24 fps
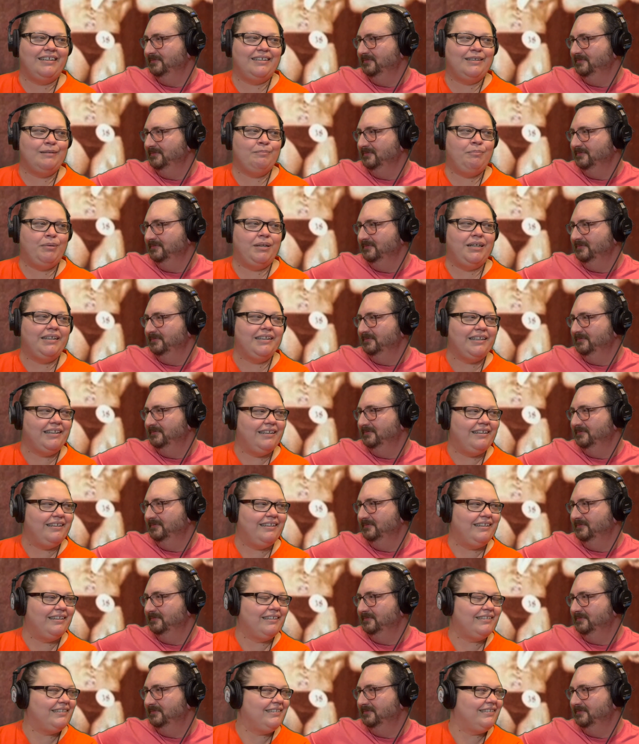Speaker 1: his butt
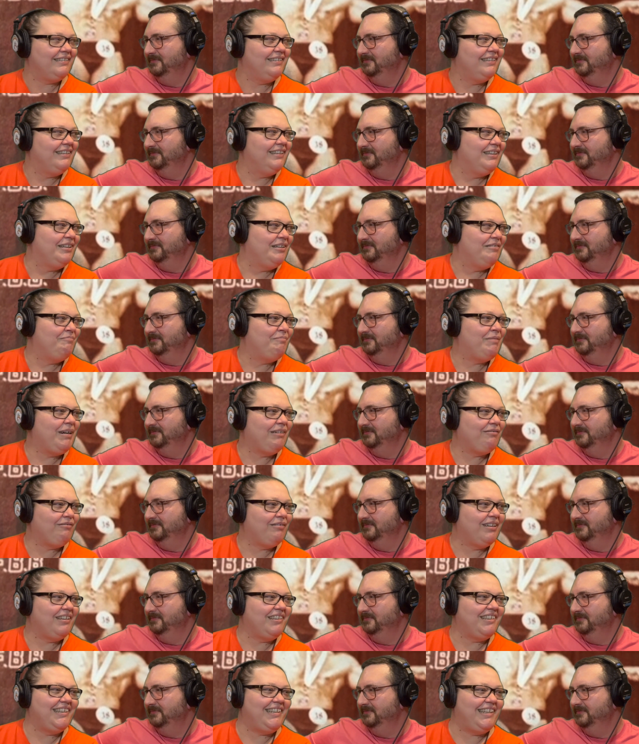kicked by
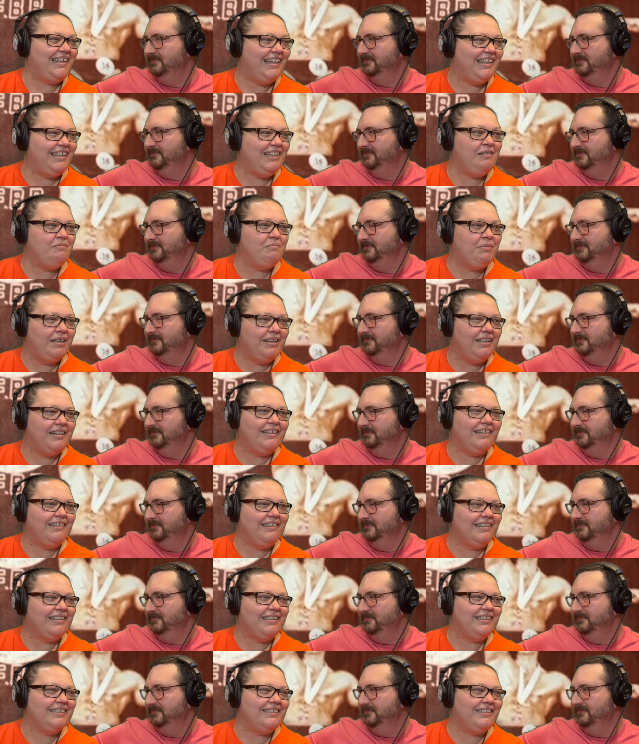really anybody. Like,
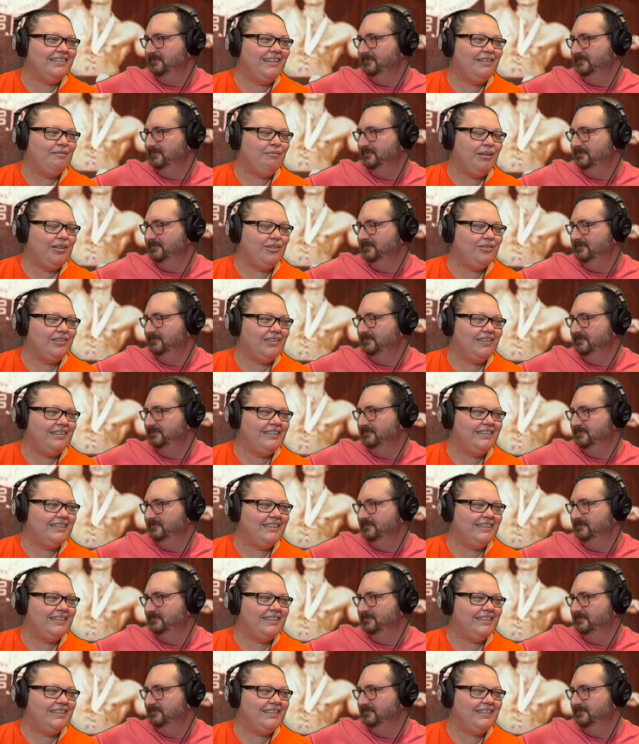it's not about John